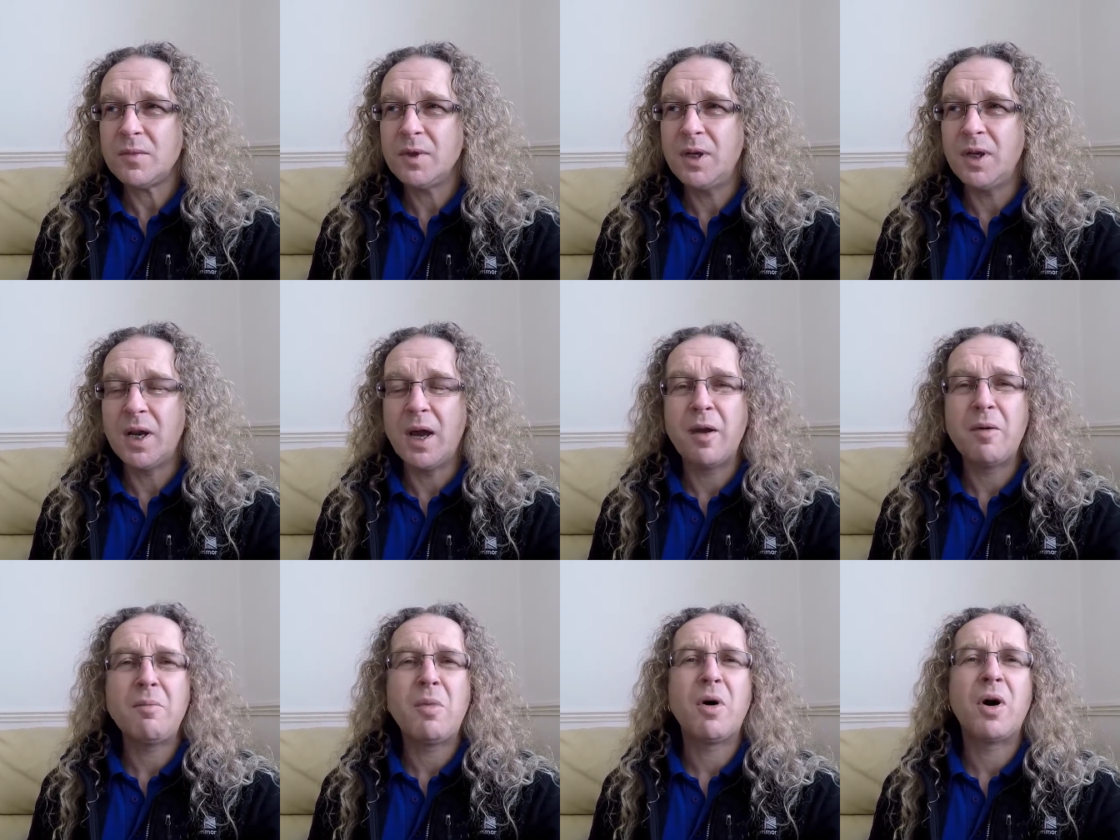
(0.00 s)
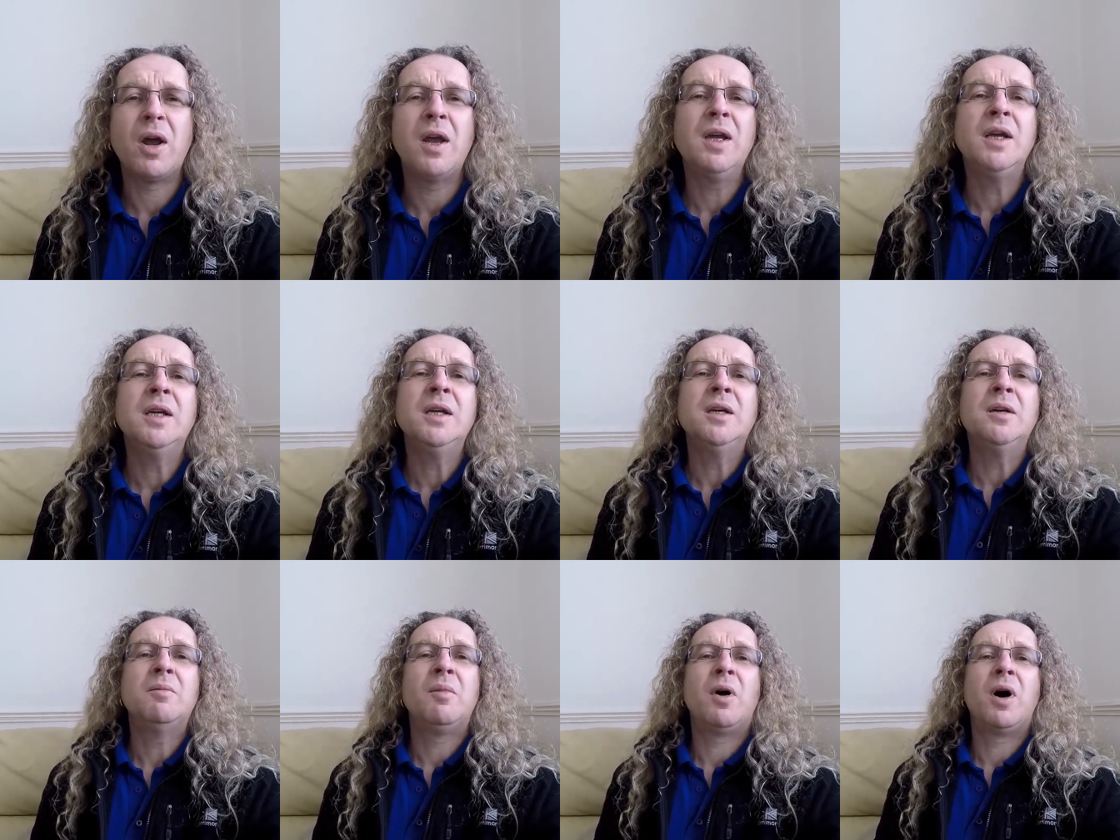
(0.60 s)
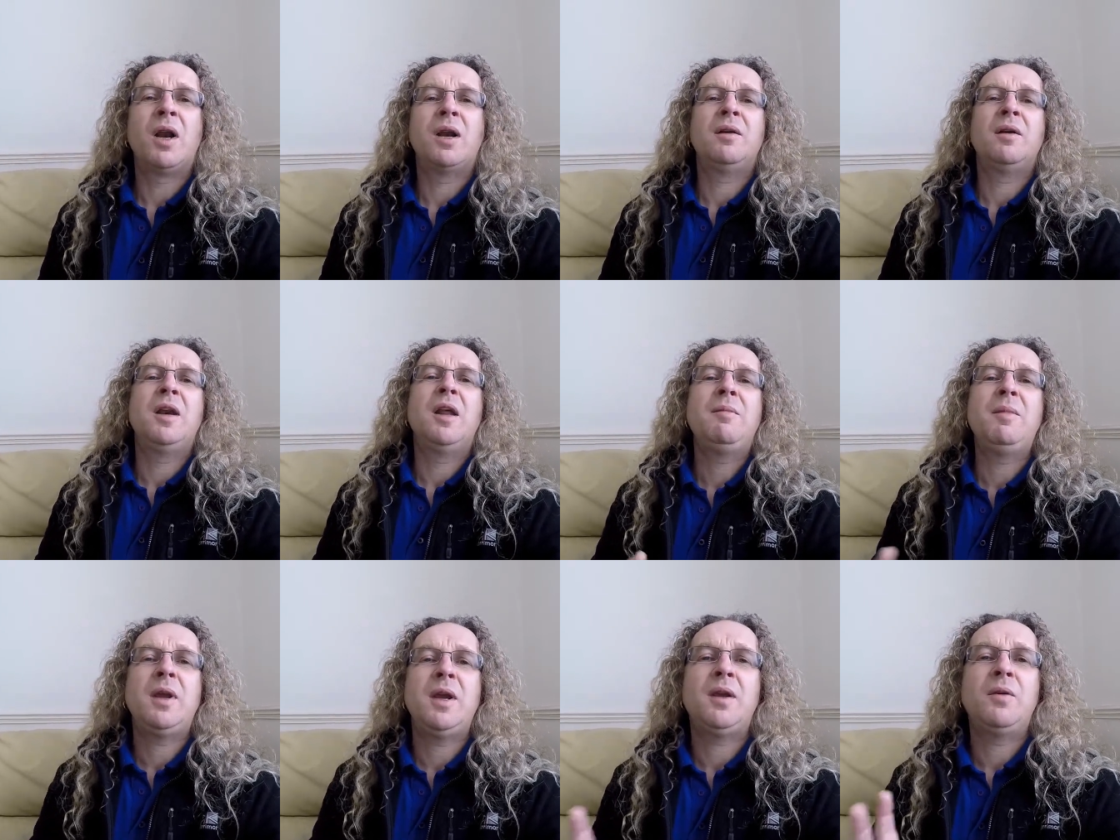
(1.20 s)
You know, my
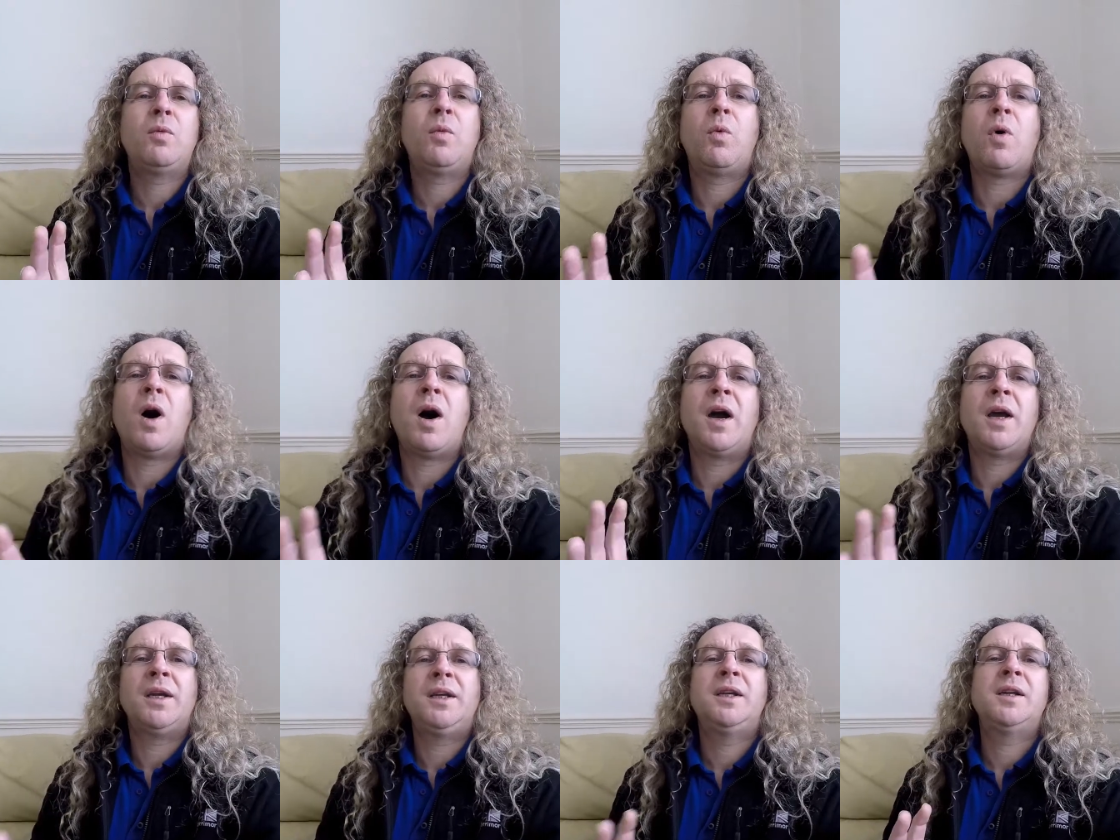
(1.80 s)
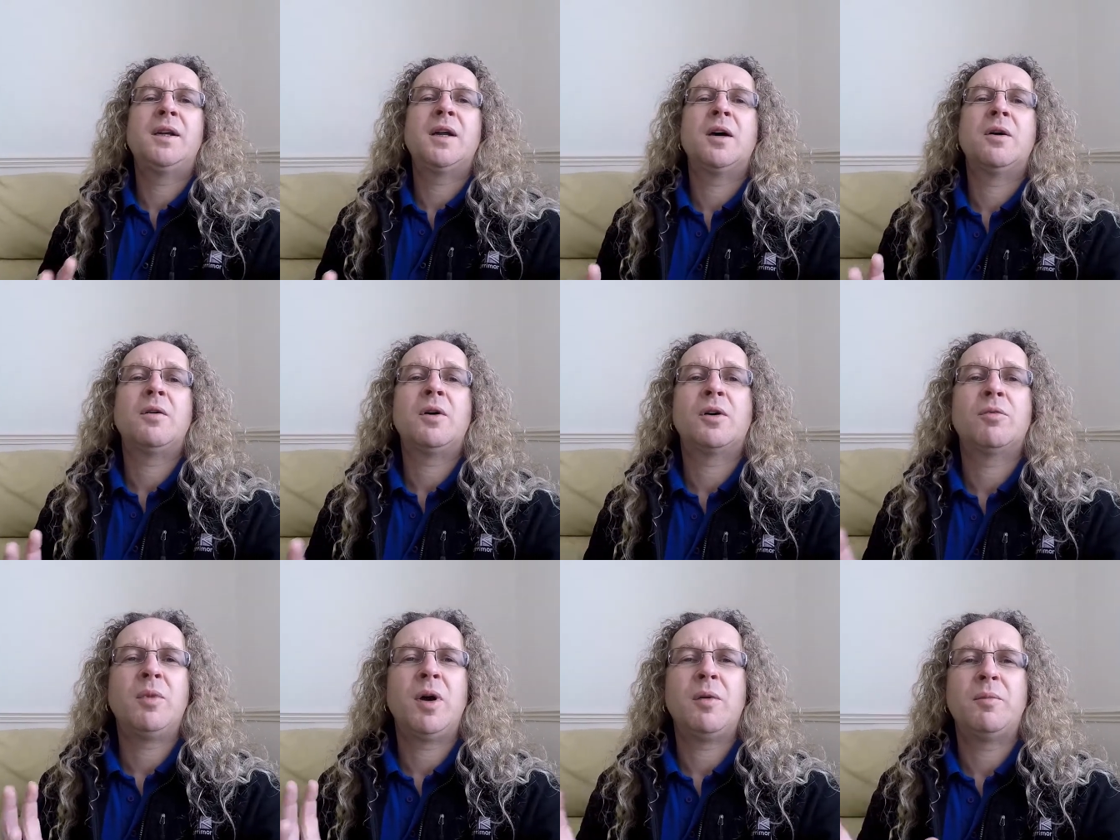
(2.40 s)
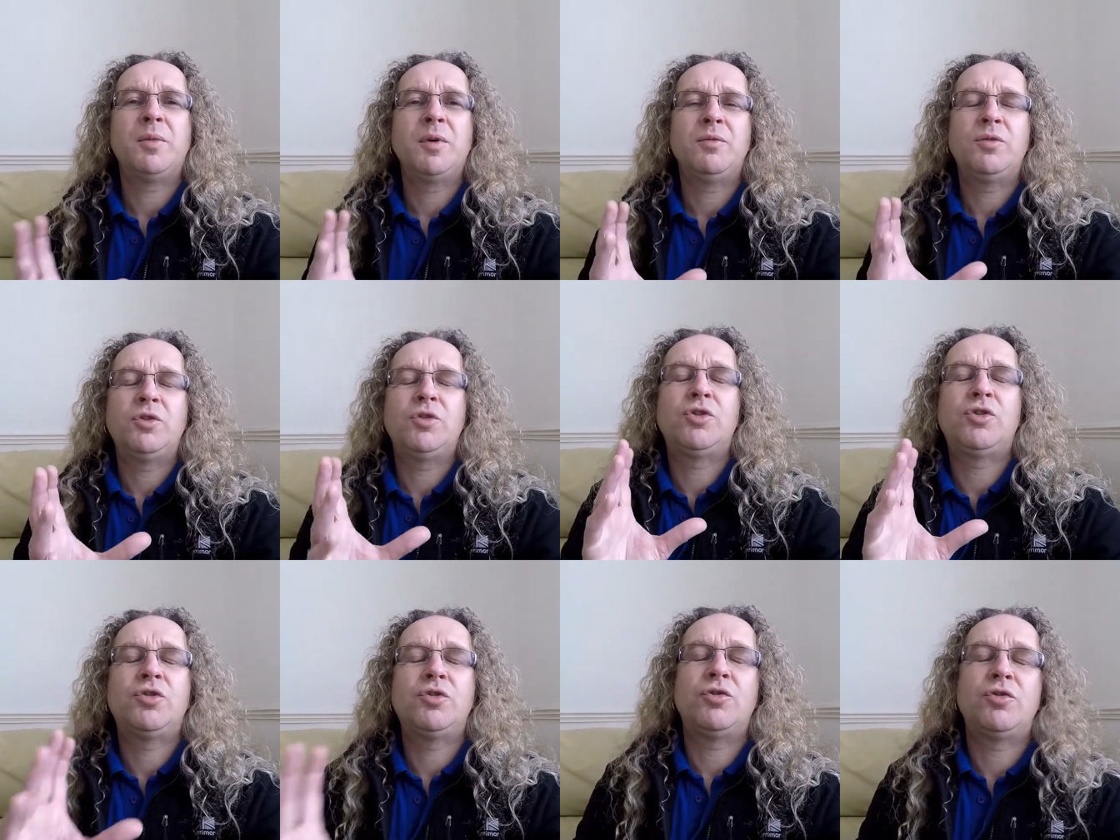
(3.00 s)
limited way, you know, I've been
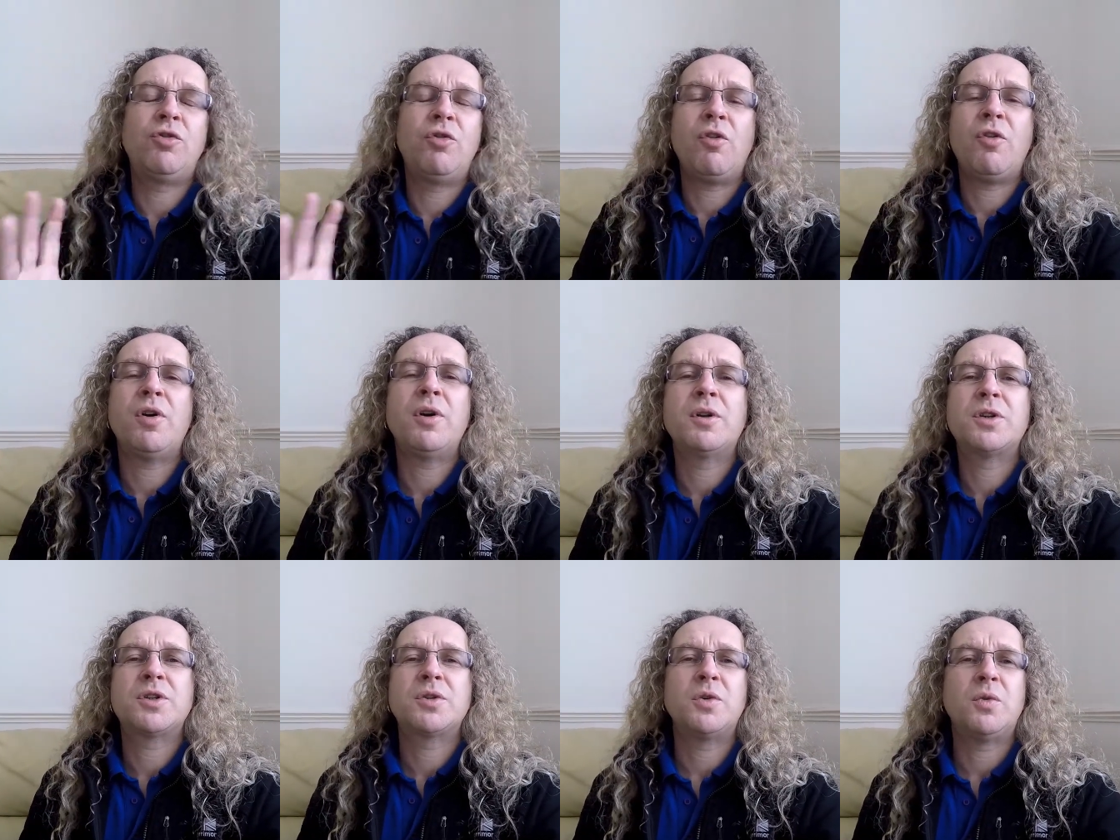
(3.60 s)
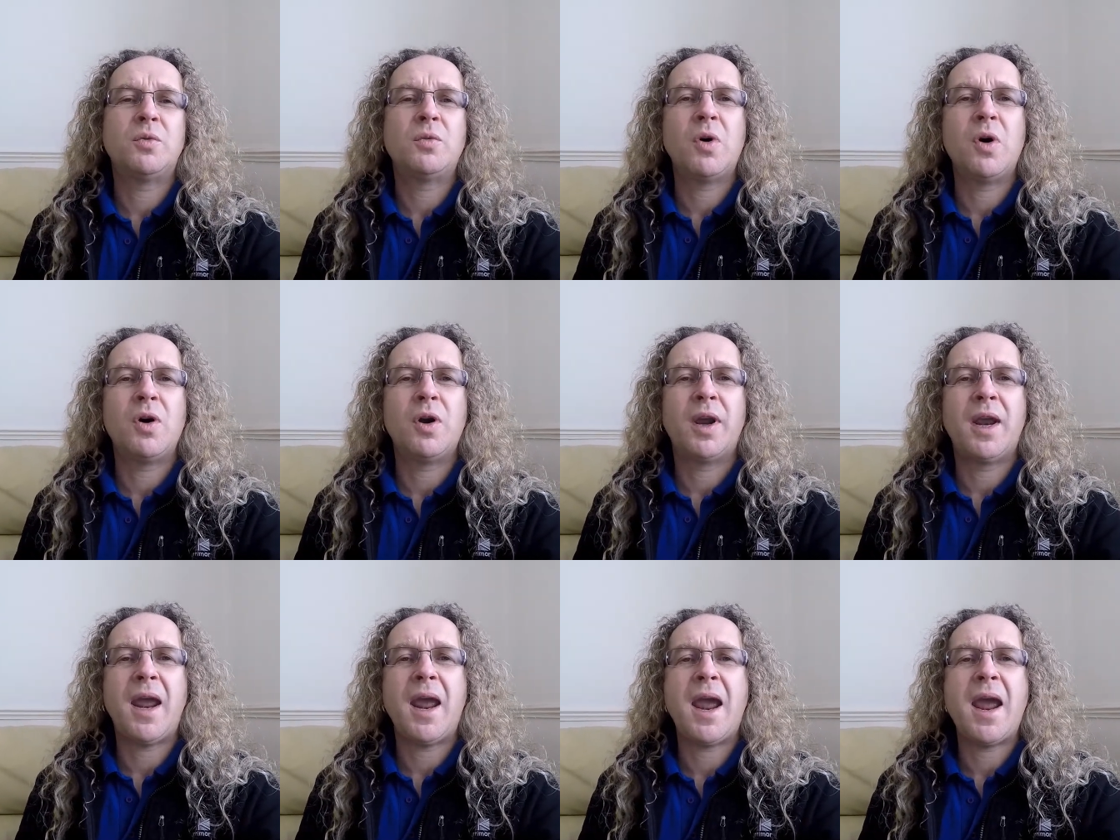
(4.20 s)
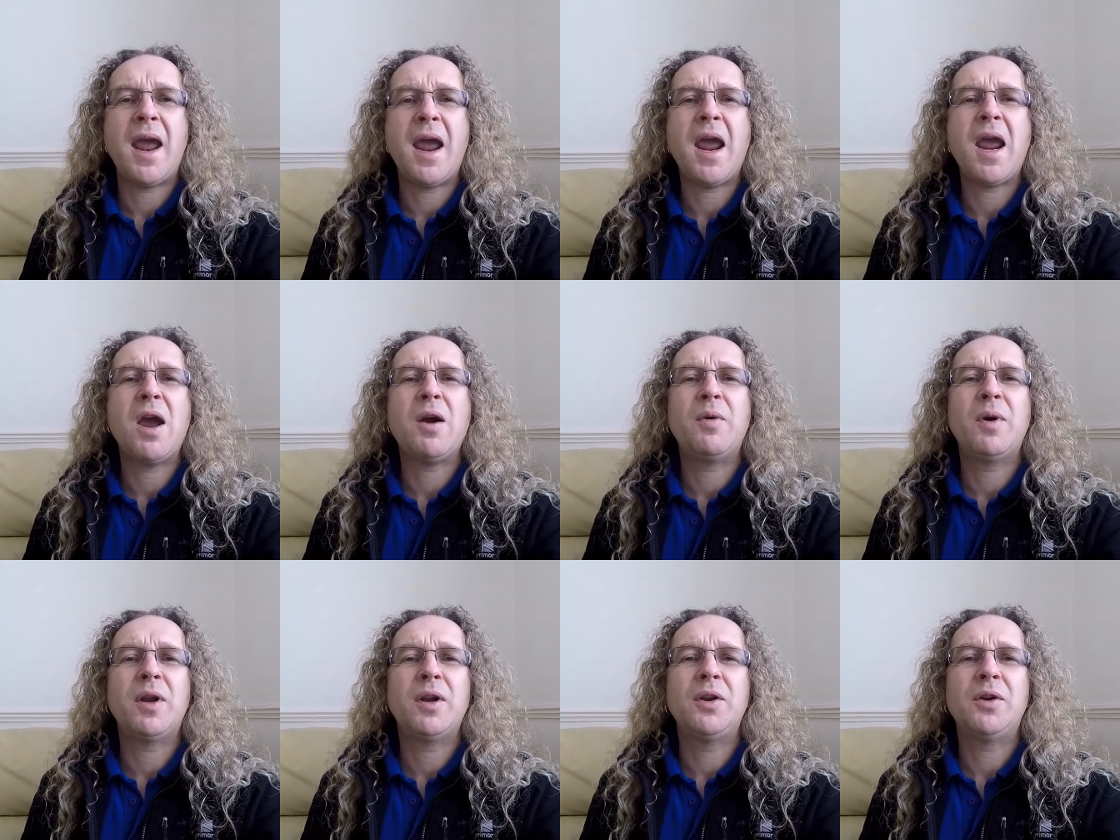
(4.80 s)
trying to sort of work out
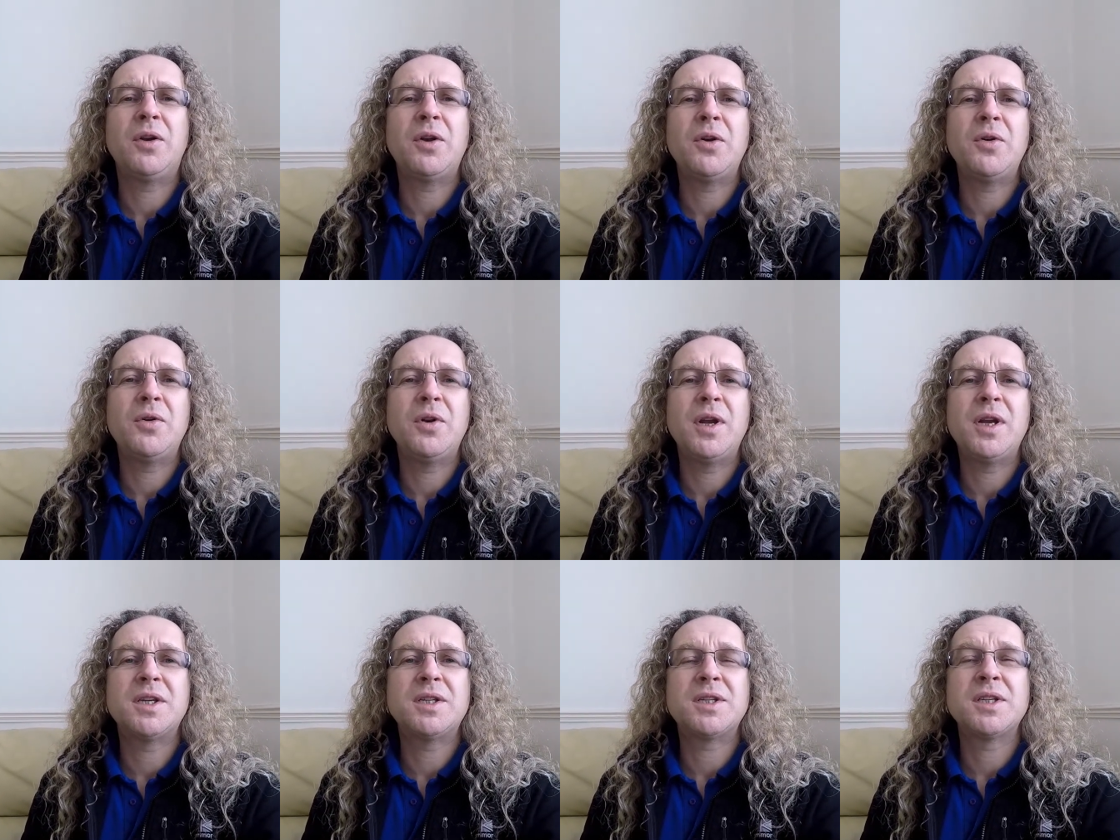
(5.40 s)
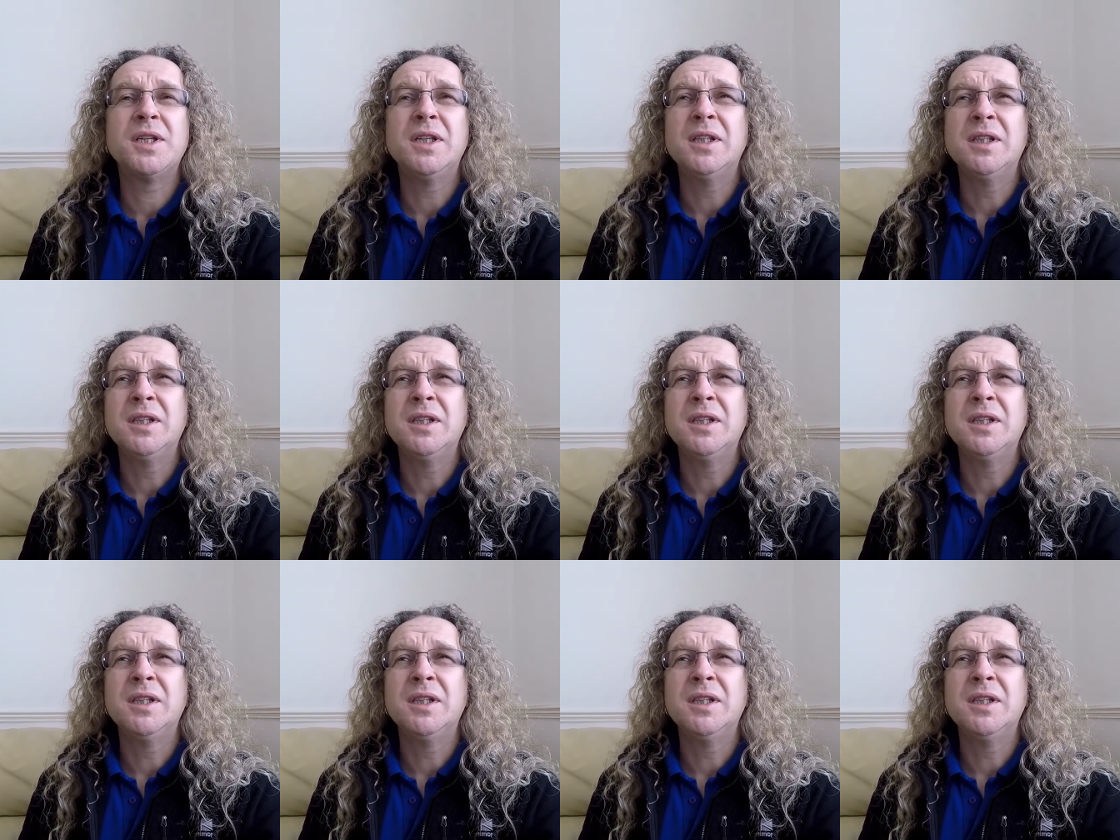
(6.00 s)
how we're gonna do this.